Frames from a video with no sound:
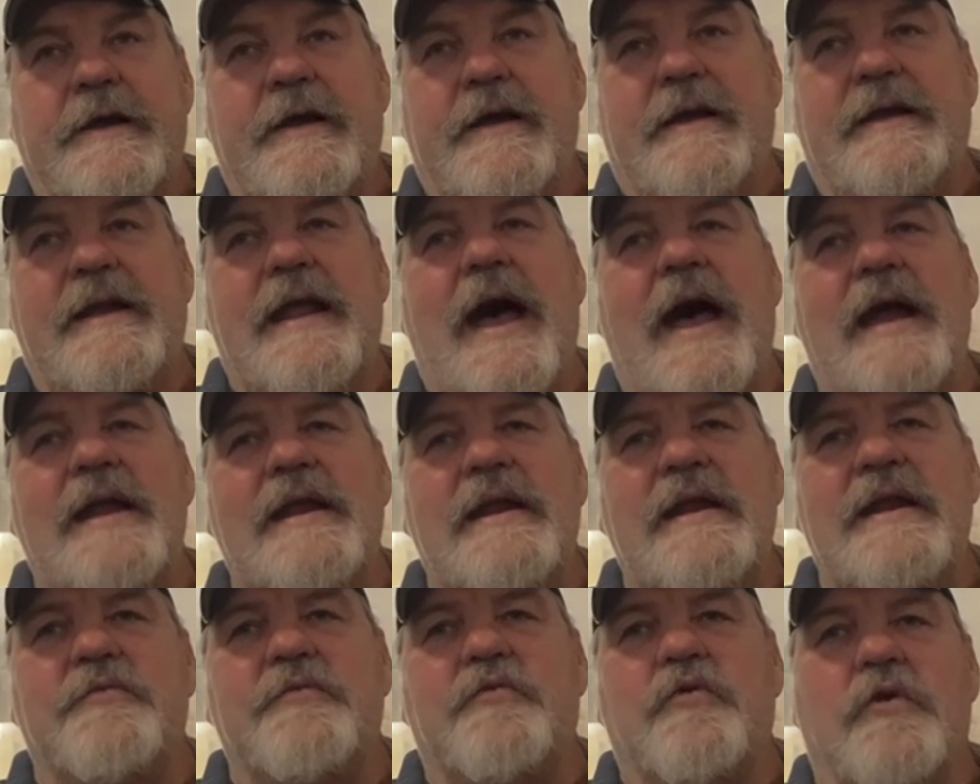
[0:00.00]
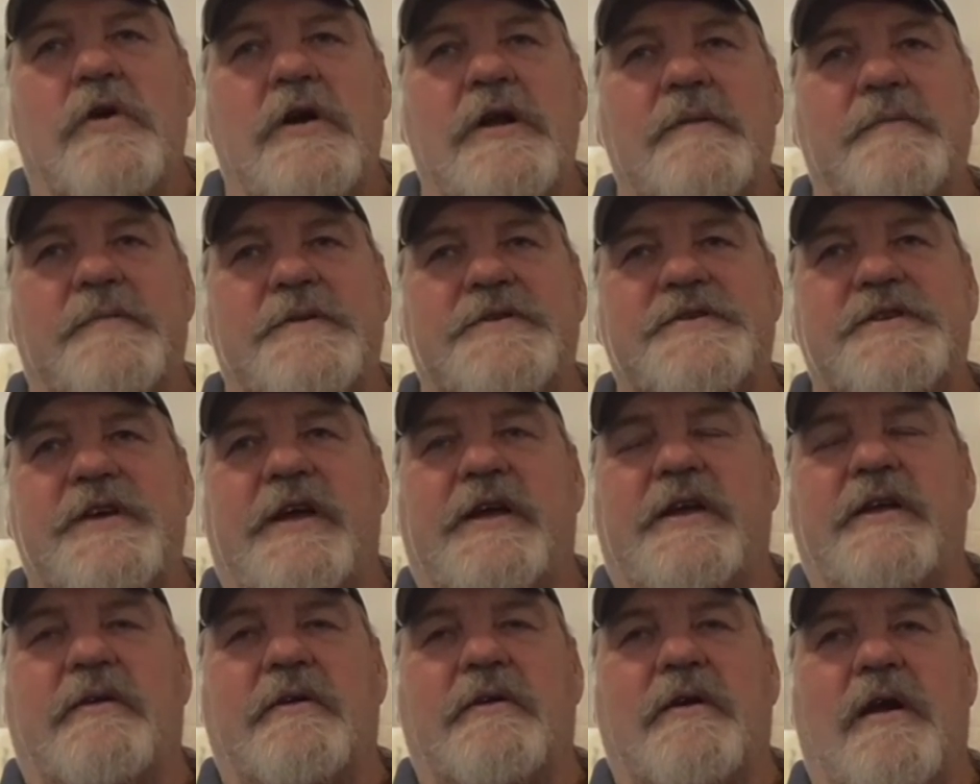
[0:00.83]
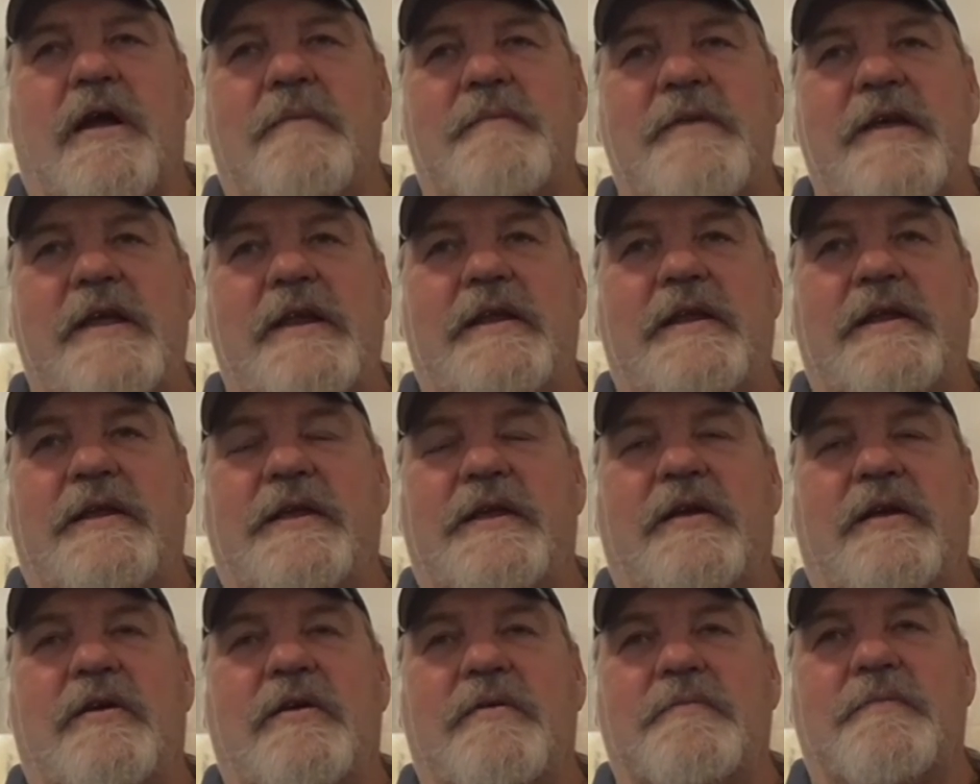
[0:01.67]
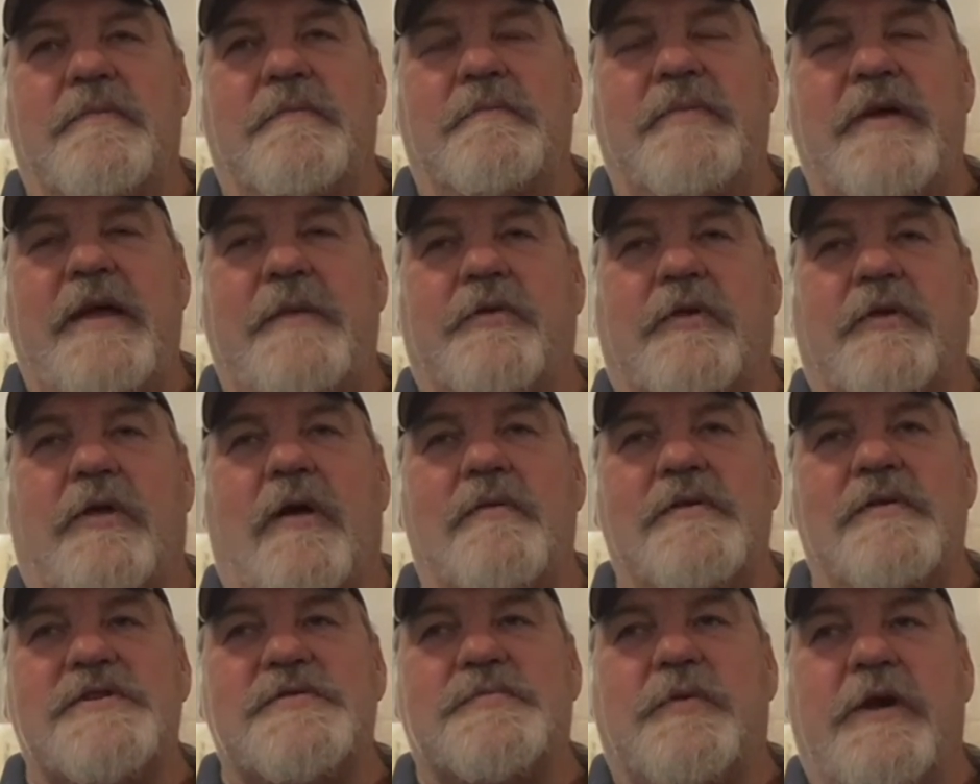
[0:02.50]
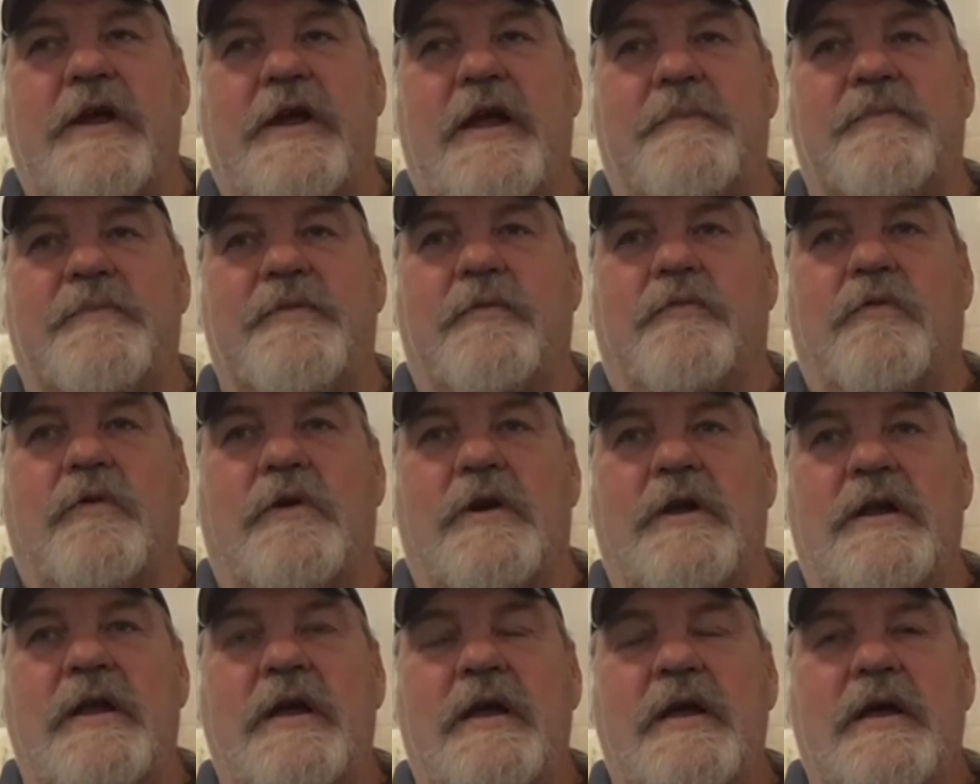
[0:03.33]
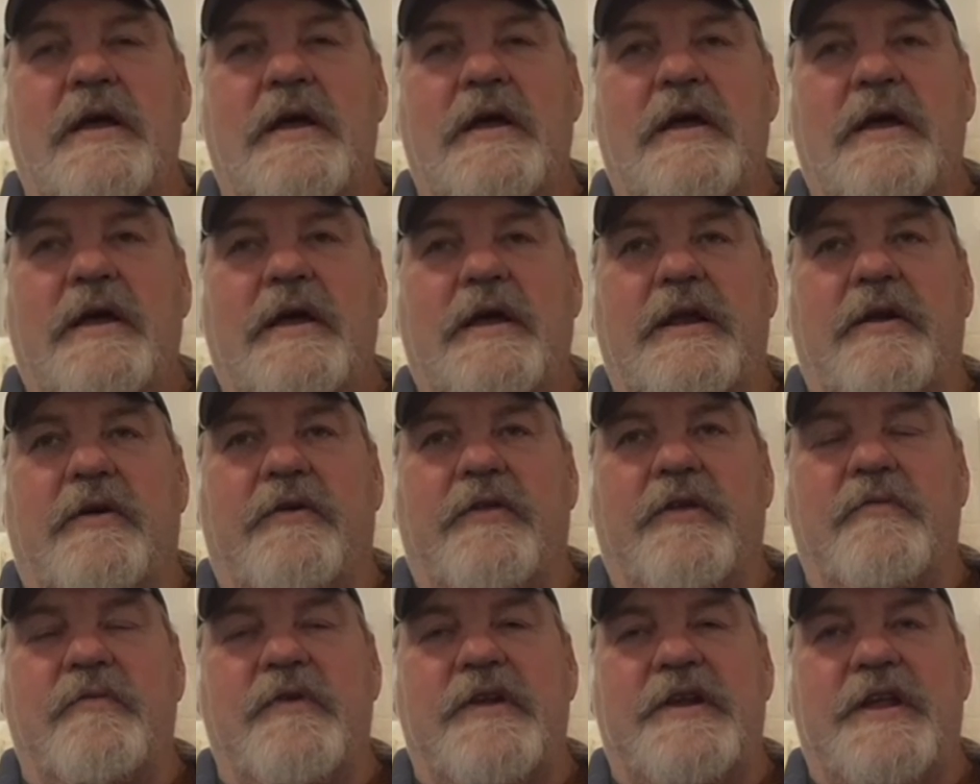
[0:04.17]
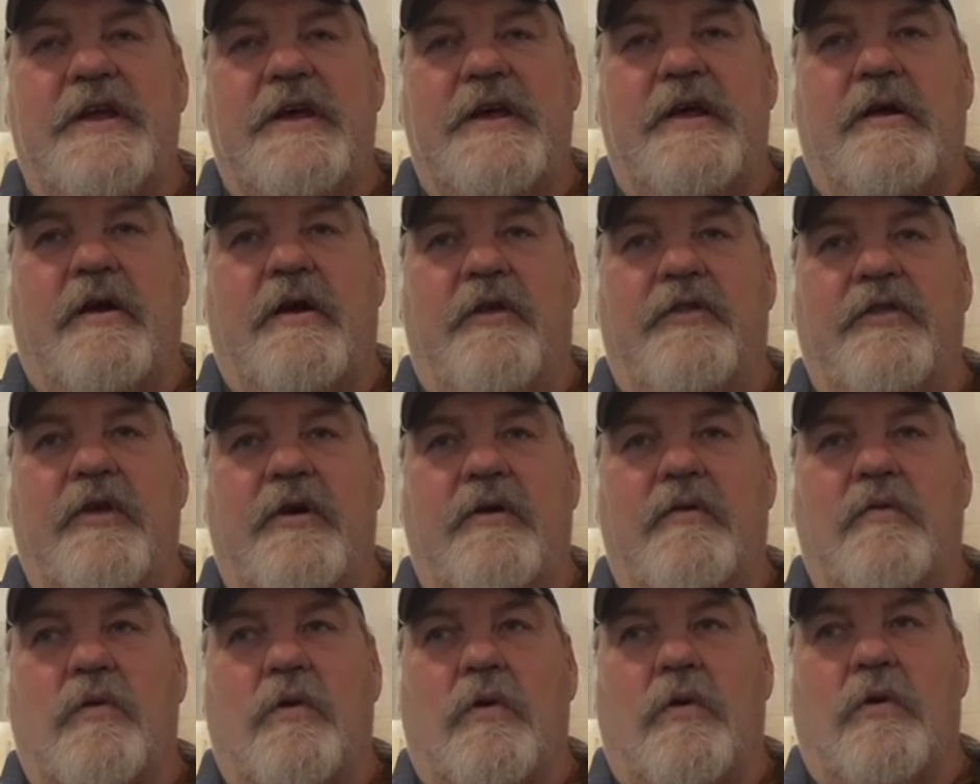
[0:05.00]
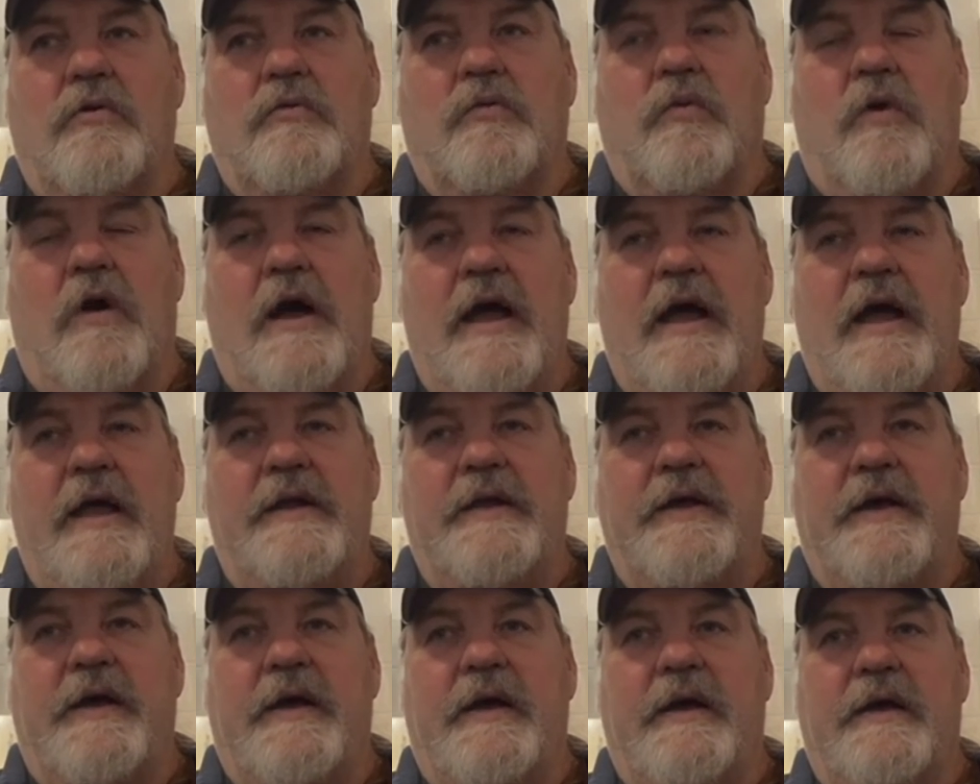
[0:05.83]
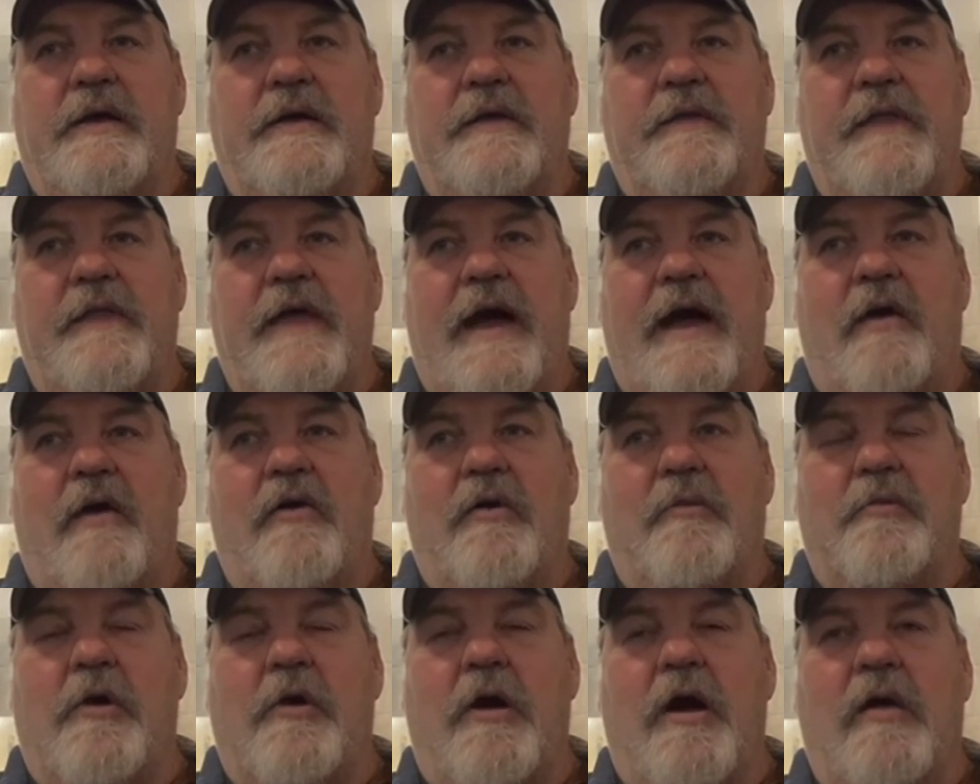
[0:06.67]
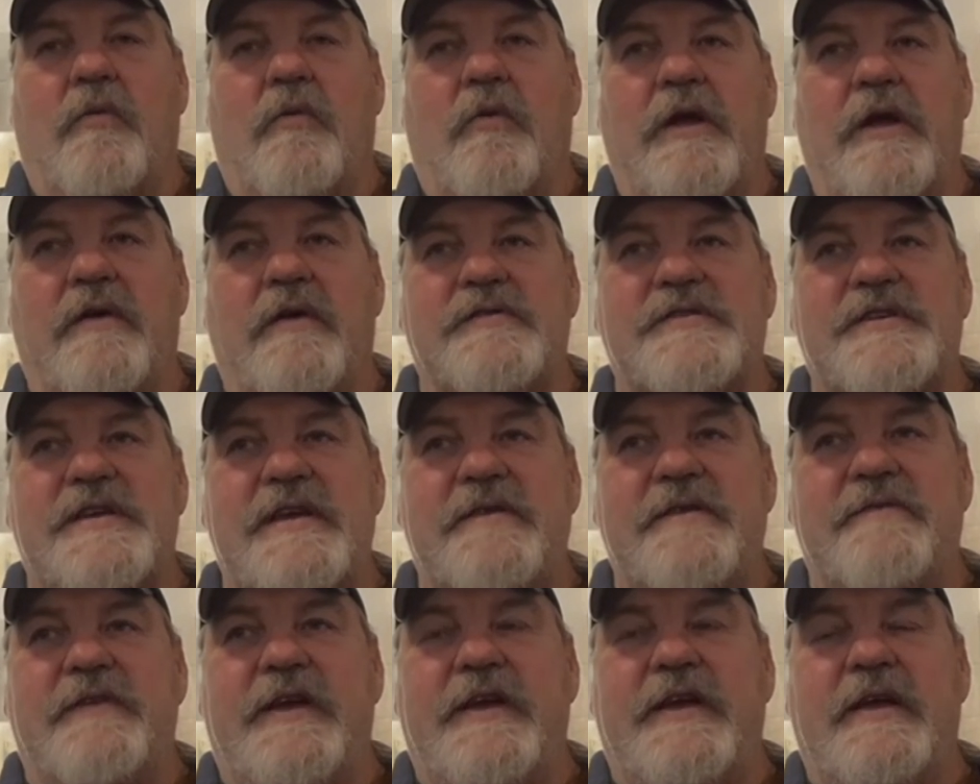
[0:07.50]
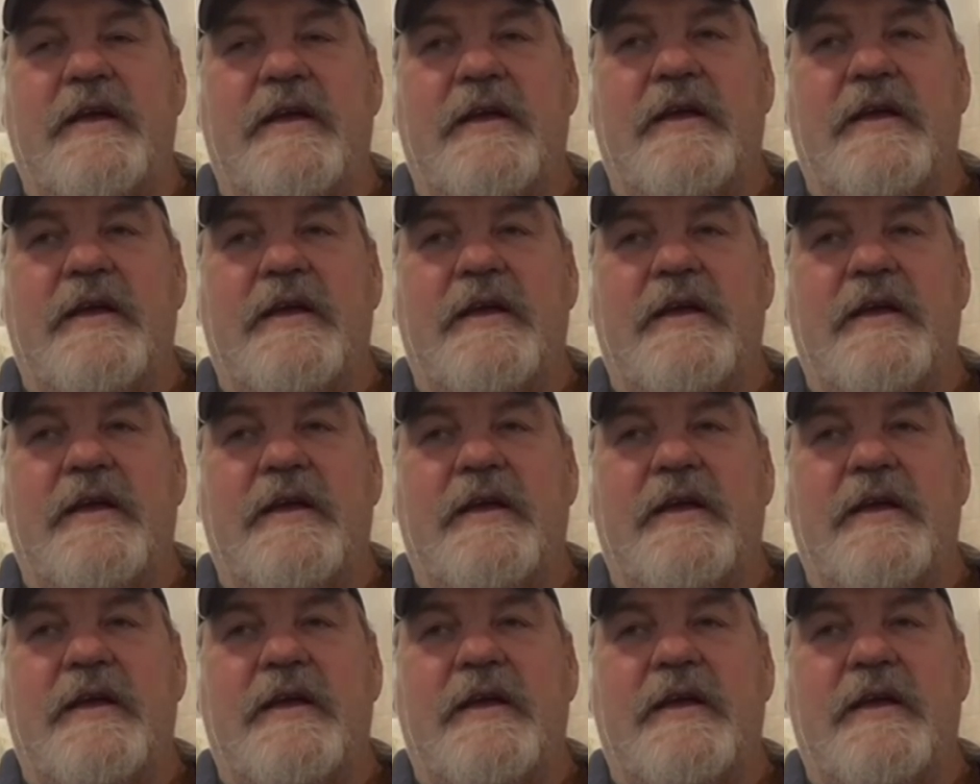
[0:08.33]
Not any one in particular. I mean, you know, people always bring up the one, you know, that we did on the worldwide uh, hour Broadway on TV,